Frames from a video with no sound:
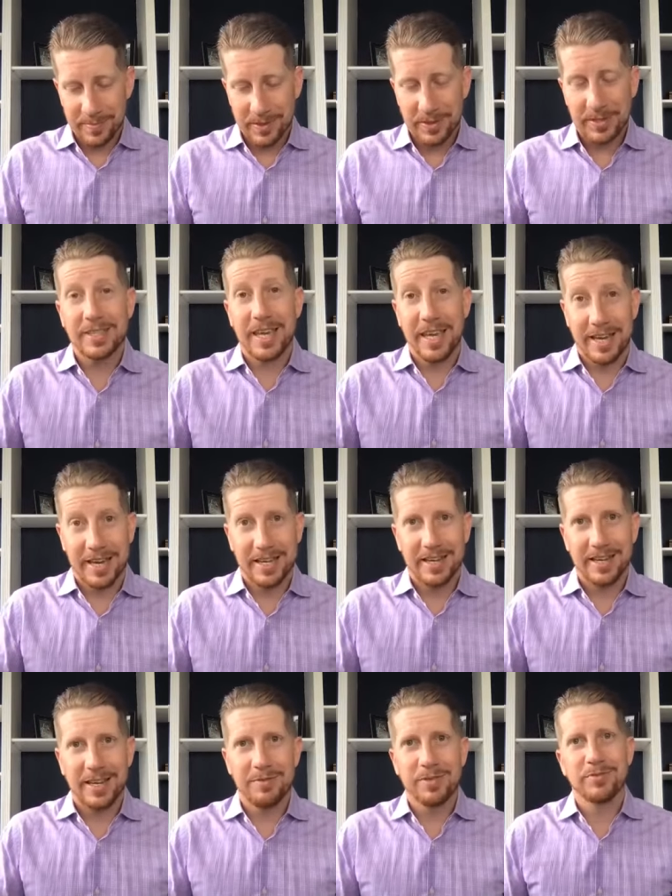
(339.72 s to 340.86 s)
to scan it
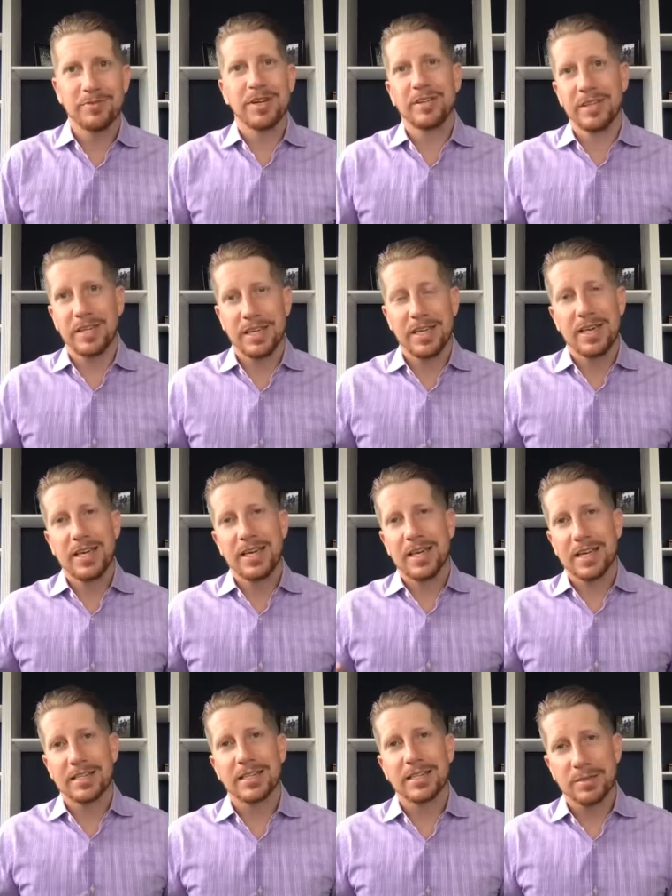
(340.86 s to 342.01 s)
if it's readily
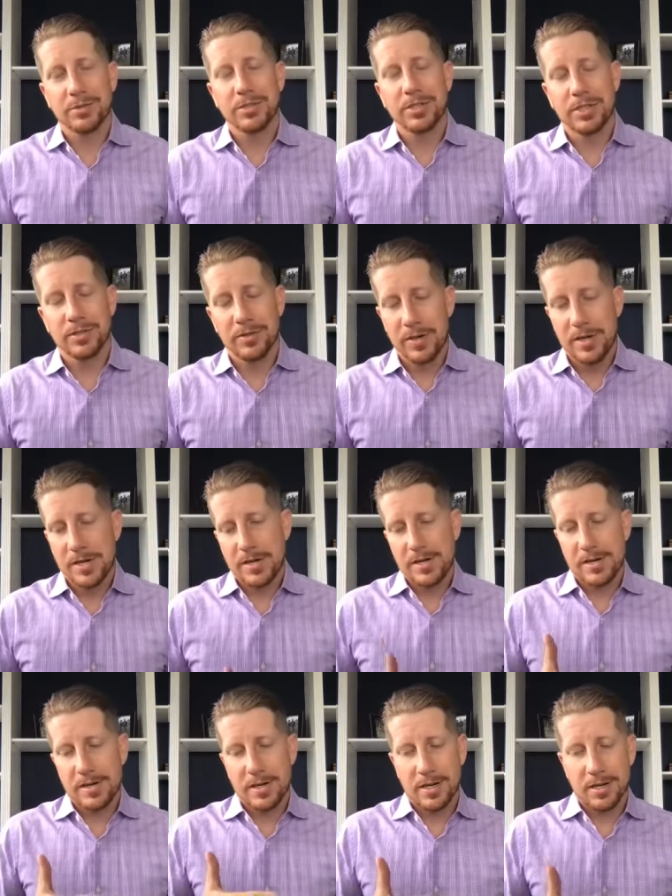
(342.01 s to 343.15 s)
accessible to you.
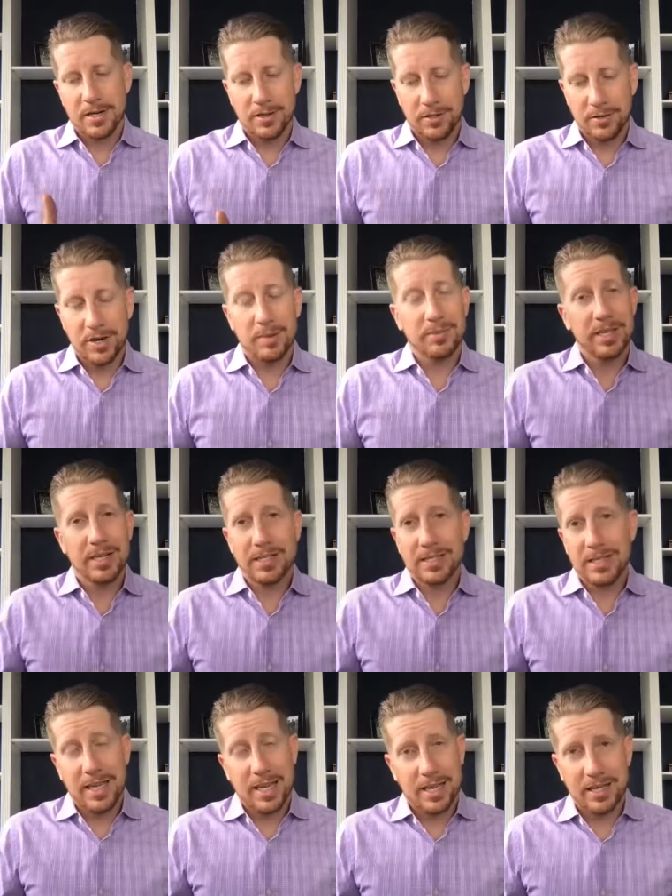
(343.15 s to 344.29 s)
Uh, you're obligated to
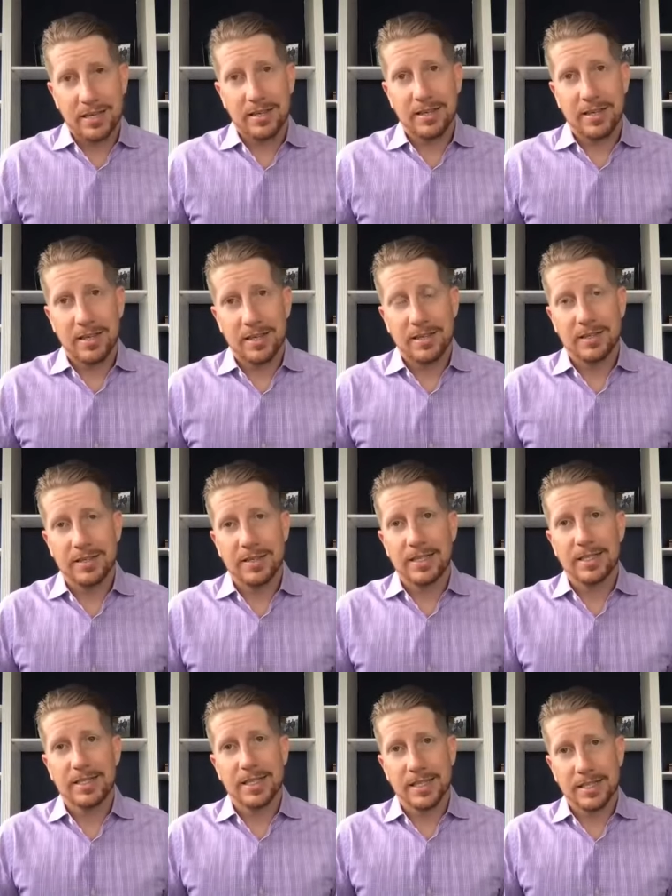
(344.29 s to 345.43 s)
scan it and
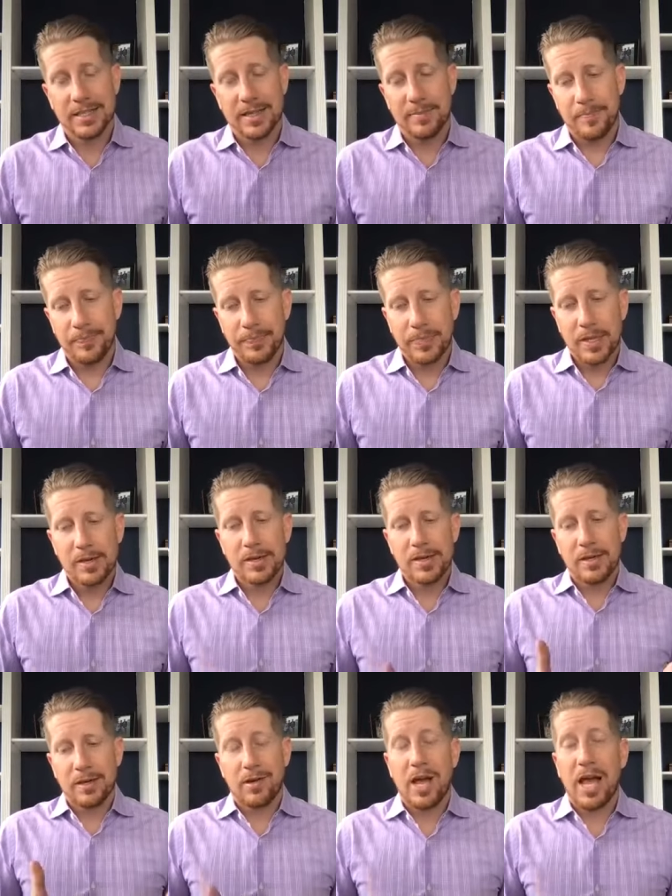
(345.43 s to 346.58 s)
and send it to them.
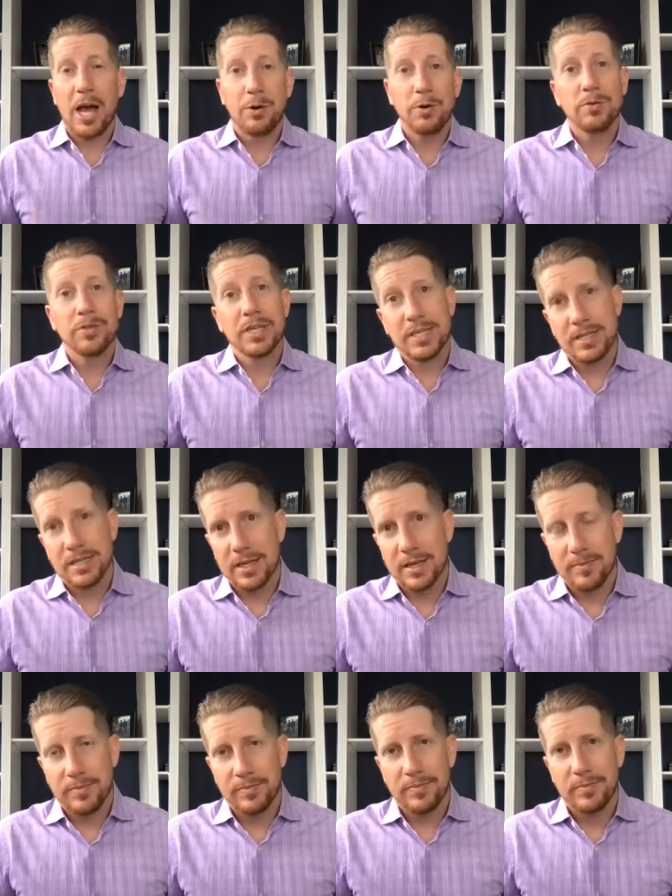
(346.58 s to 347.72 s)
How you send it to
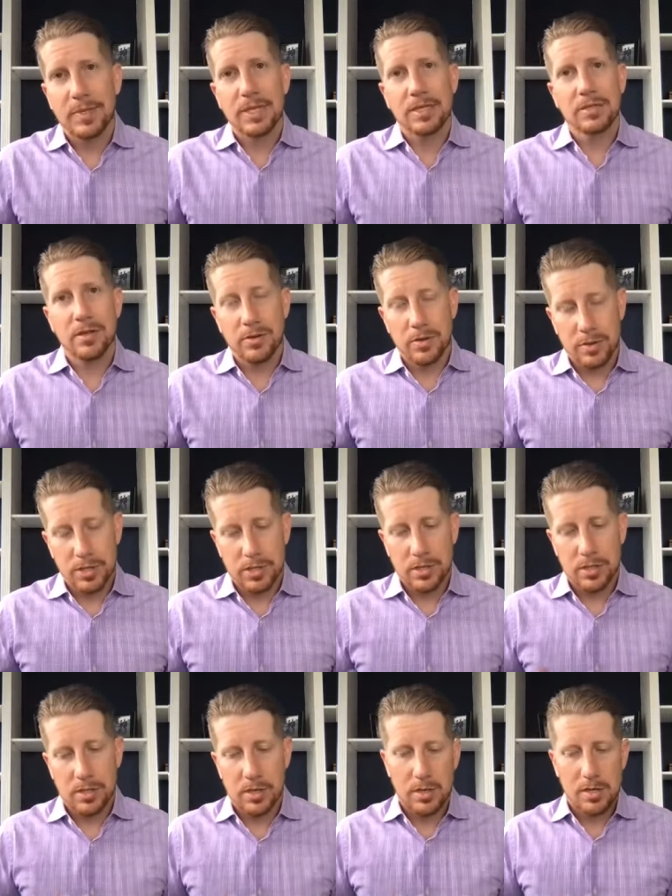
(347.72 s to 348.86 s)
them is another question.
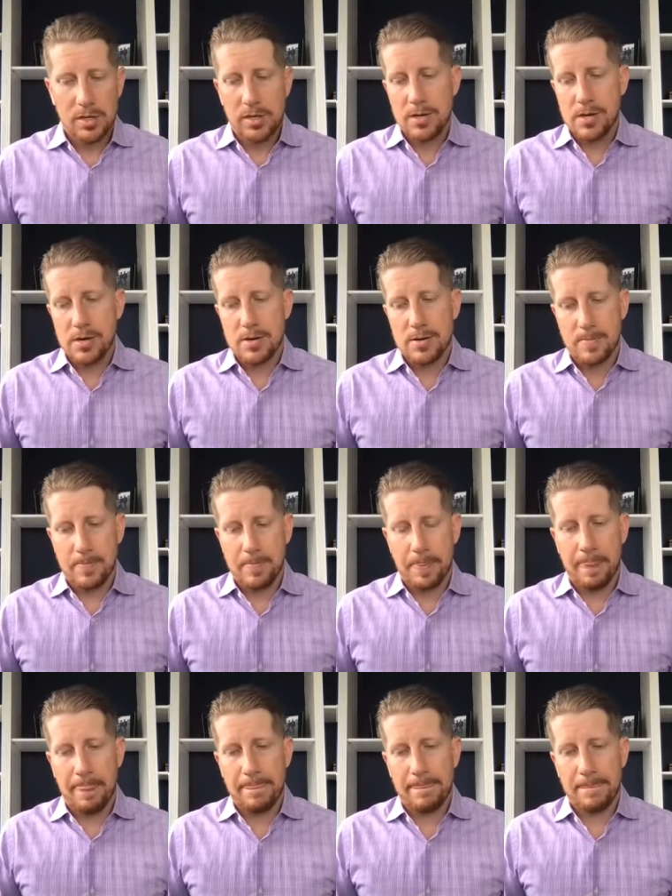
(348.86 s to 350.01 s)
Um,